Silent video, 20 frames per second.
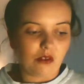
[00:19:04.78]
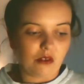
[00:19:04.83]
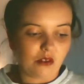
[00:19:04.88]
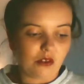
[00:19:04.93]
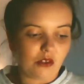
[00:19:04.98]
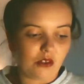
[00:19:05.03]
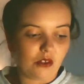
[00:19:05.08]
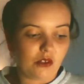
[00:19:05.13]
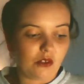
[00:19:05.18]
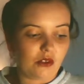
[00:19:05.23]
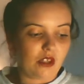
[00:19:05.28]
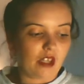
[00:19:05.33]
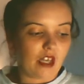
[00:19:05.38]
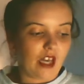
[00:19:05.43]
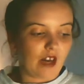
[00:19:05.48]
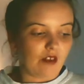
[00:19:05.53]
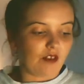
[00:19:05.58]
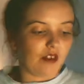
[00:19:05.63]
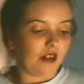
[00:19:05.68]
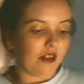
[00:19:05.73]
do the
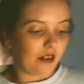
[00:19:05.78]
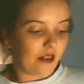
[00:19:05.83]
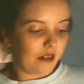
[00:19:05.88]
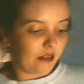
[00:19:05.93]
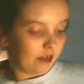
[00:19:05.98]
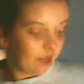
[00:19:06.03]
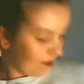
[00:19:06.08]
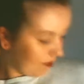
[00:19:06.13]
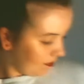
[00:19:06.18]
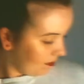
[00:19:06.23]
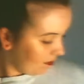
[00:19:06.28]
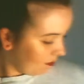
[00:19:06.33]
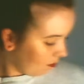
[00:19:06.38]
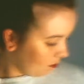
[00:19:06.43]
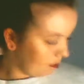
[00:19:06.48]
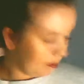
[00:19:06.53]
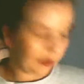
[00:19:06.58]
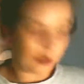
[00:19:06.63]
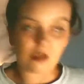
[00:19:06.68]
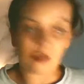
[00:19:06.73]
other
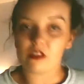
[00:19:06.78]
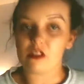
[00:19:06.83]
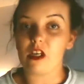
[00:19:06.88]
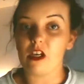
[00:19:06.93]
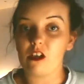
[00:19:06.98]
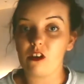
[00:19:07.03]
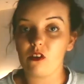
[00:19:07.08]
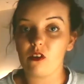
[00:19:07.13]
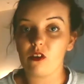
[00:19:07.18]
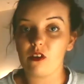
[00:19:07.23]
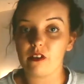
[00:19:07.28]
books that I got in